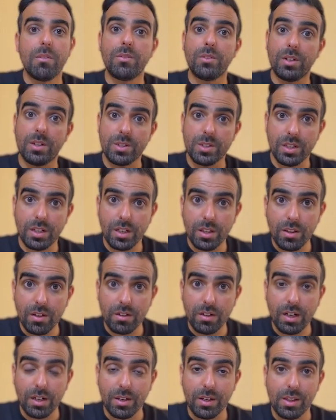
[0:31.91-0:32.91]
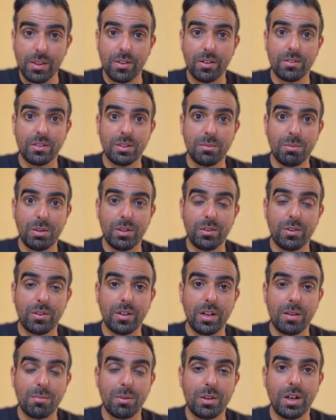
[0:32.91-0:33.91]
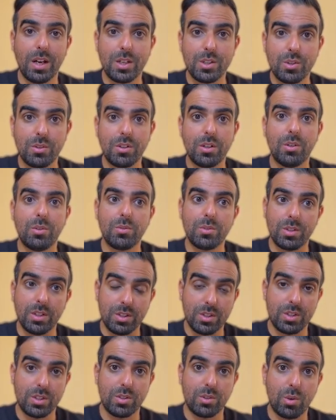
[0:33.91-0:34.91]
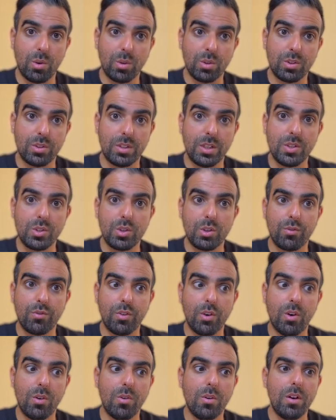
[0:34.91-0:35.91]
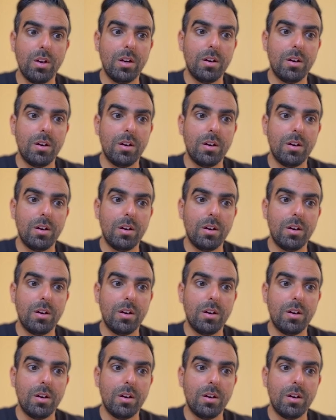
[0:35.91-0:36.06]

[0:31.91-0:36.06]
There is another deep learning library, as you know, it's called TensorFlow,